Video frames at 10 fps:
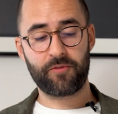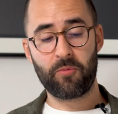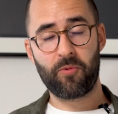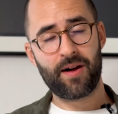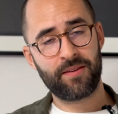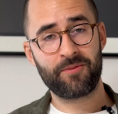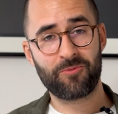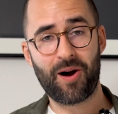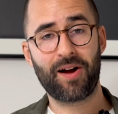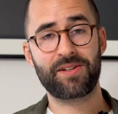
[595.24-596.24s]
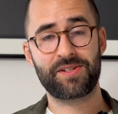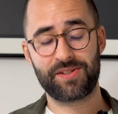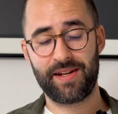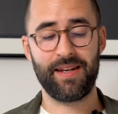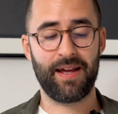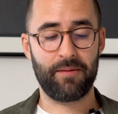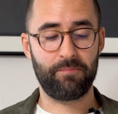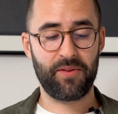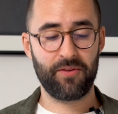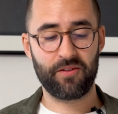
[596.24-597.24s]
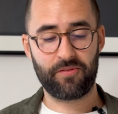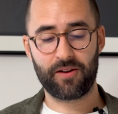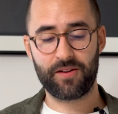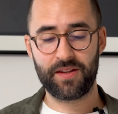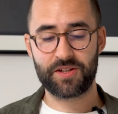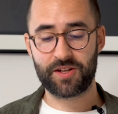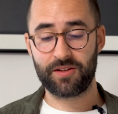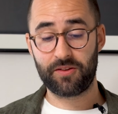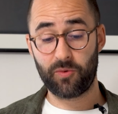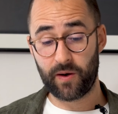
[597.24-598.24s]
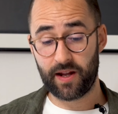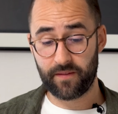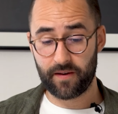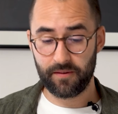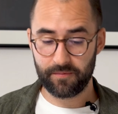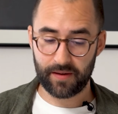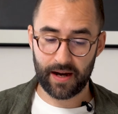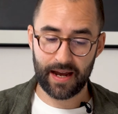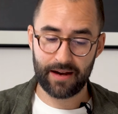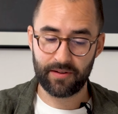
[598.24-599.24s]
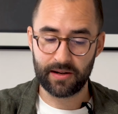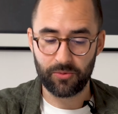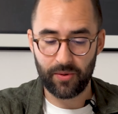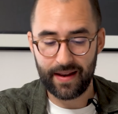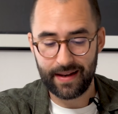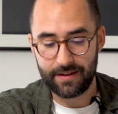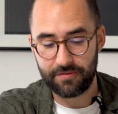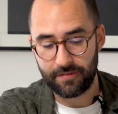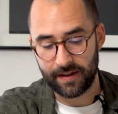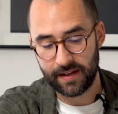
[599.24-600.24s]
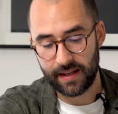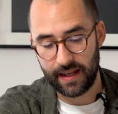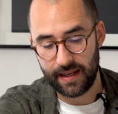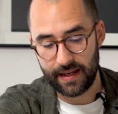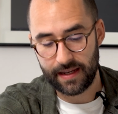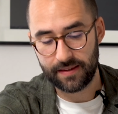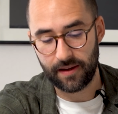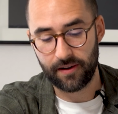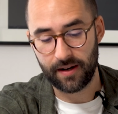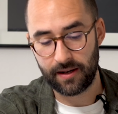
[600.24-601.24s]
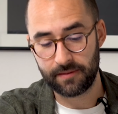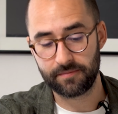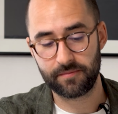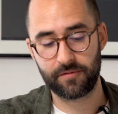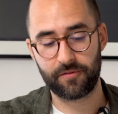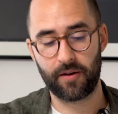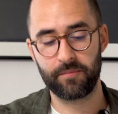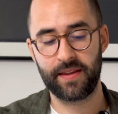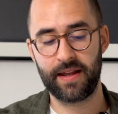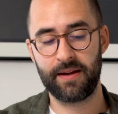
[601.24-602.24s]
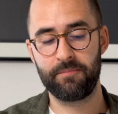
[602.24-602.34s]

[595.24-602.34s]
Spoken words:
from one watch in a beautiful condition to another, I have a really funky Eterna from the